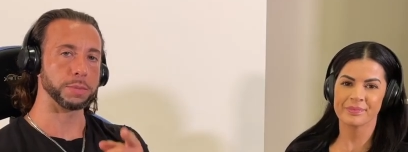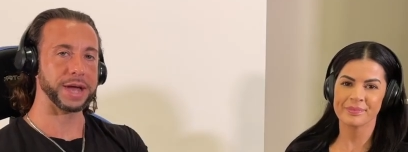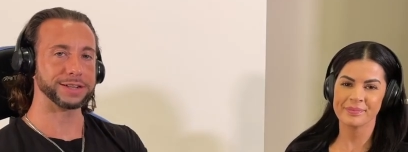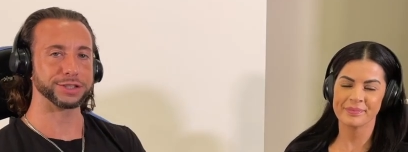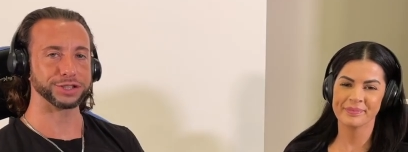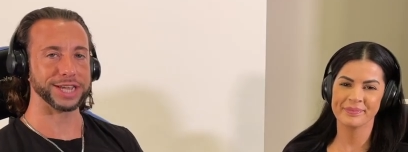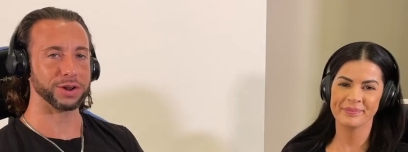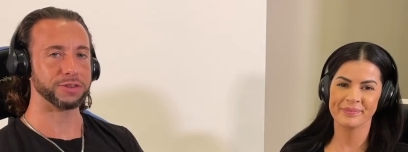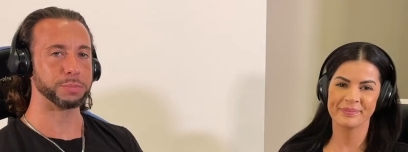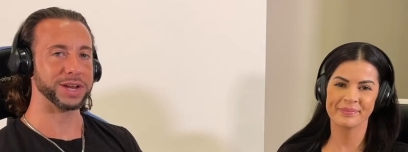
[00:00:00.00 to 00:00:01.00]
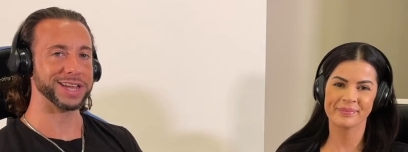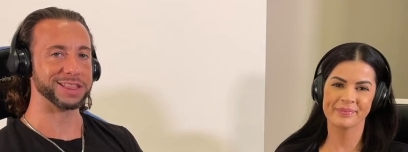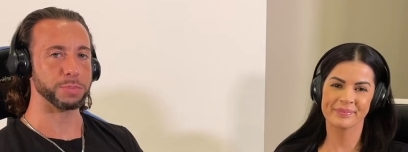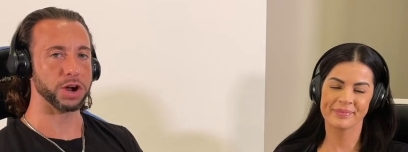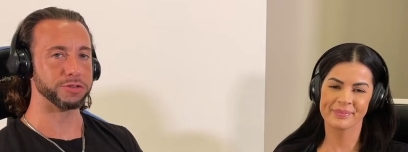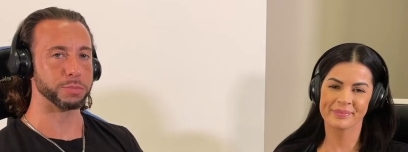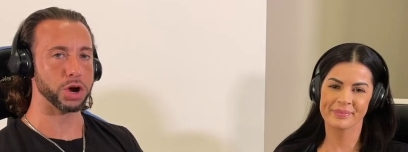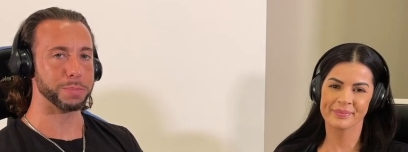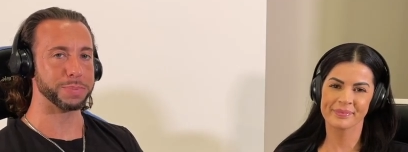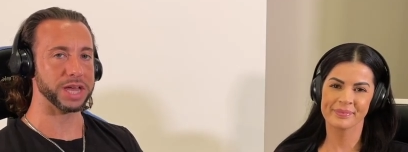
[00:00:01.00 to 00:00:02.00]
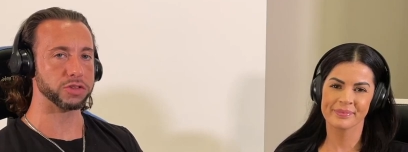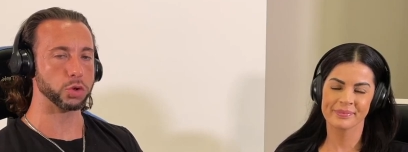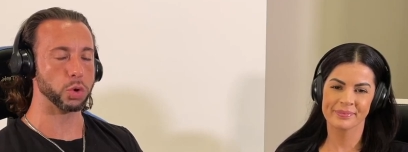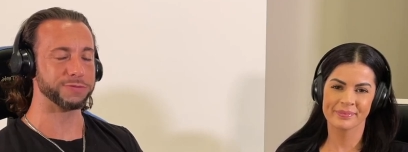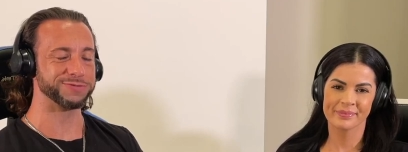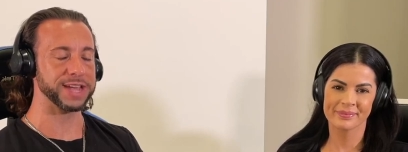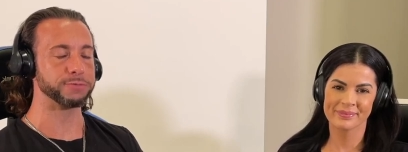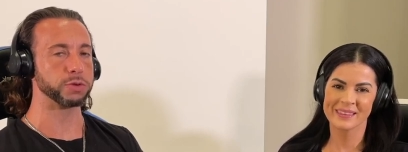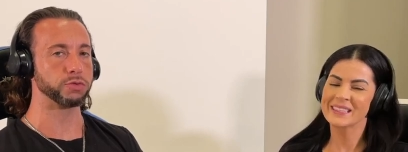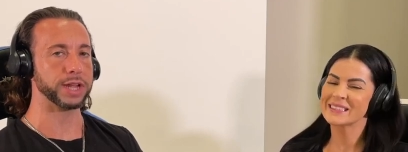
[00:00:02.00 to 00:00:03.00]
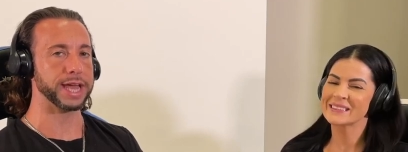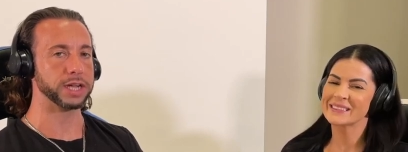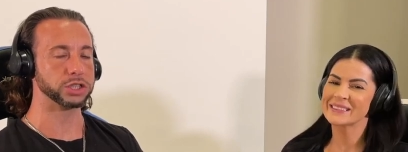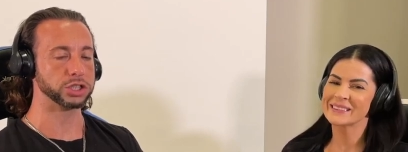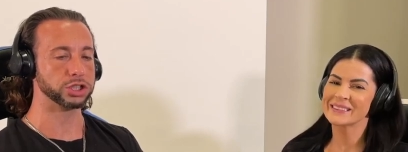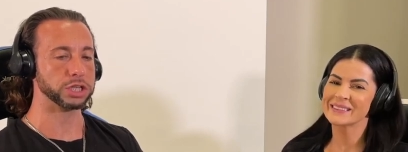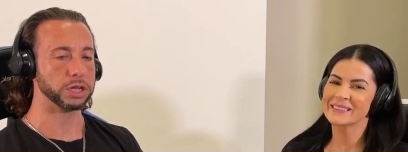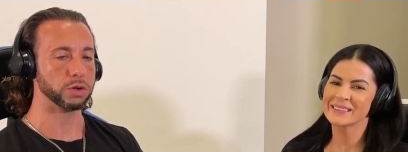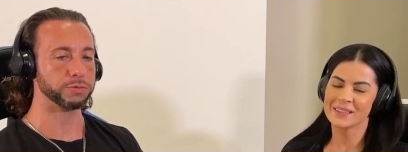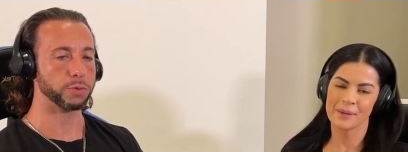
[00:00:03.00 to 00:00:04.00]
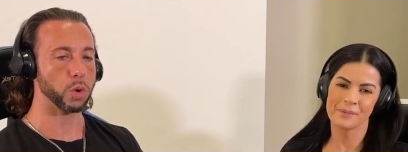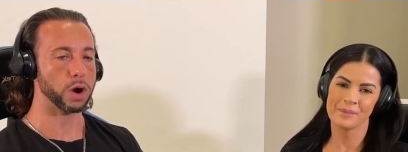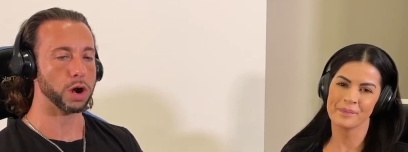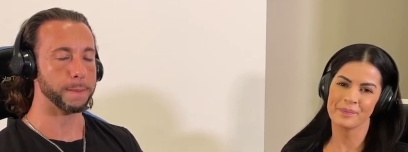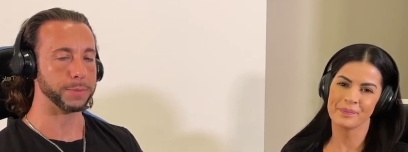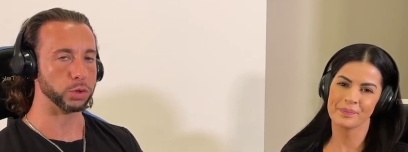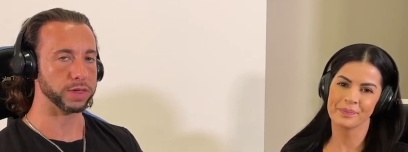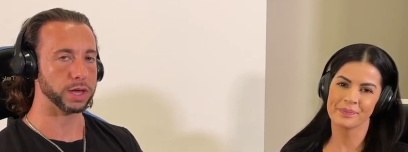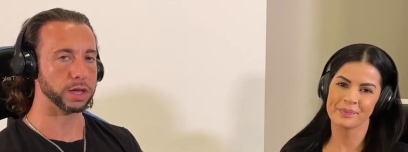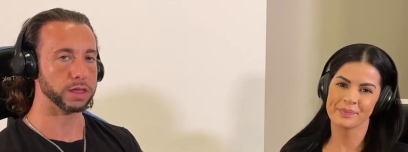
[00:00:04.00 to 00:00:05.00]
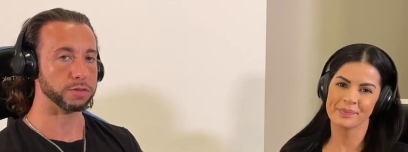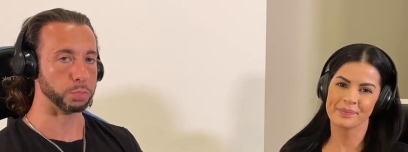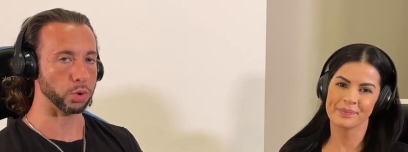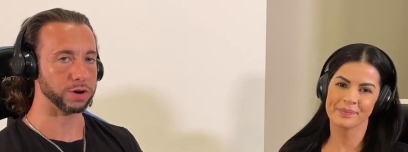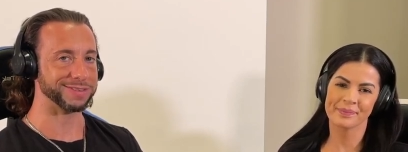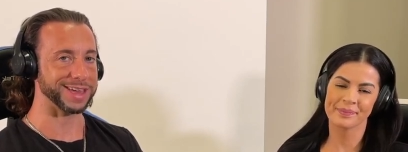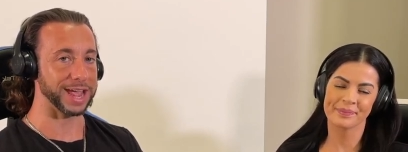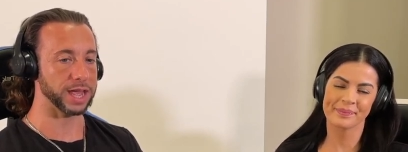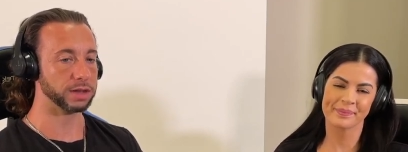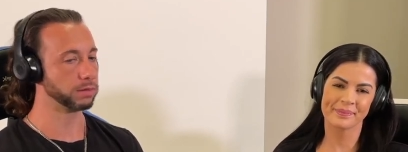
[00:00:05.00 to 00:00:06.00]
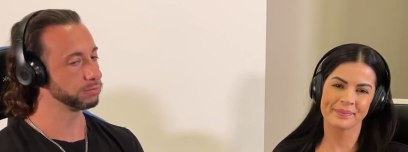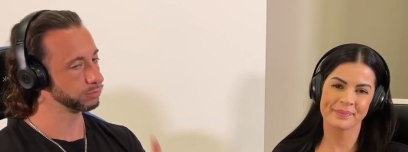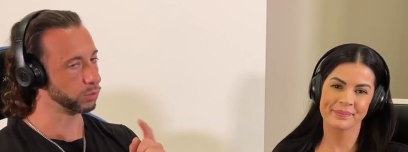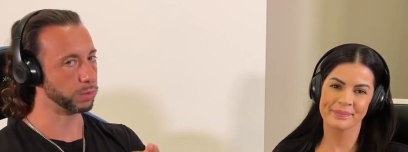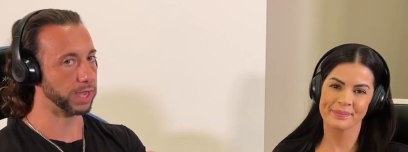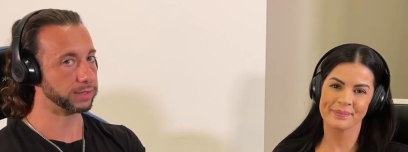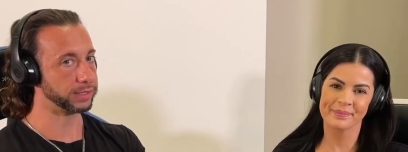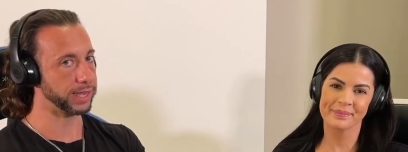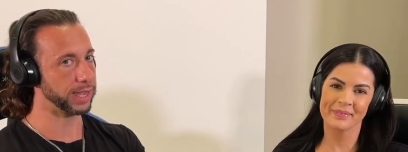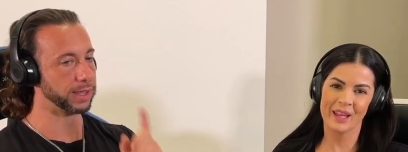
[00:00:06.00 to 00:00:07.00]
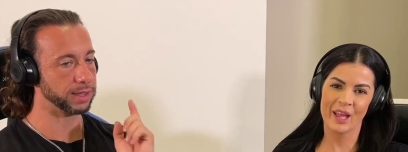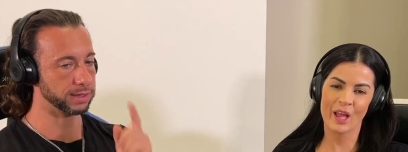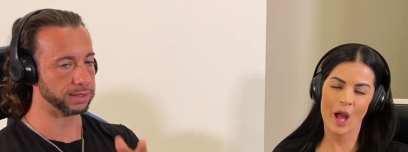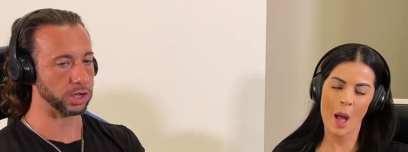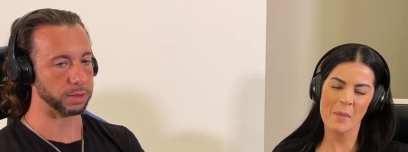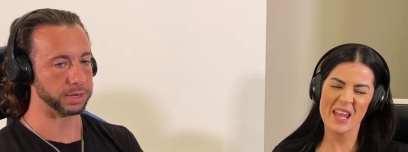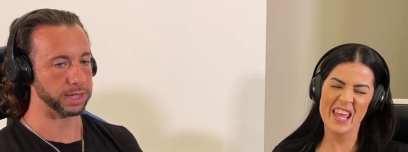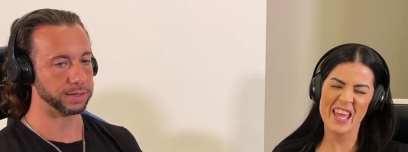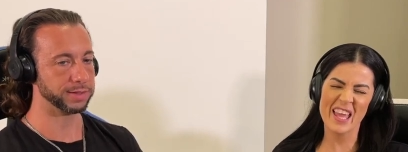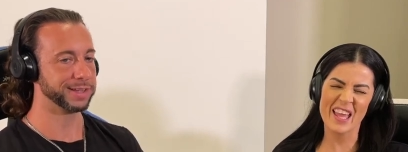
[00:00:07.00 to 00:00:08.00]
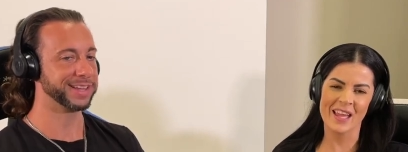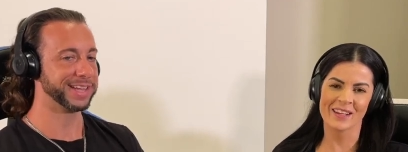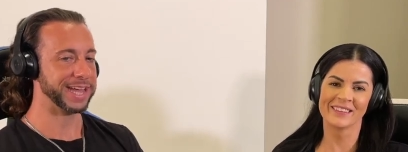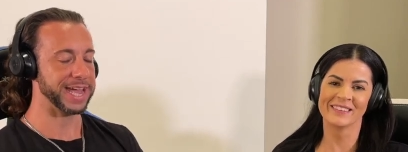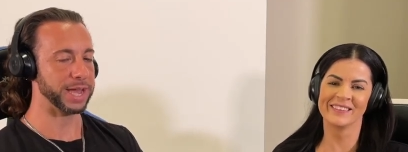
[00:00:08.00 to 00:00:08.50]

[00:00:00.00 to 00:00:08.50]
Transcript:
Speaker 1: Welcome back to the channel, everybody. It's Bars and Barbells, your favorite reaction channel for music, sports, and what we got today, comedy. comedy.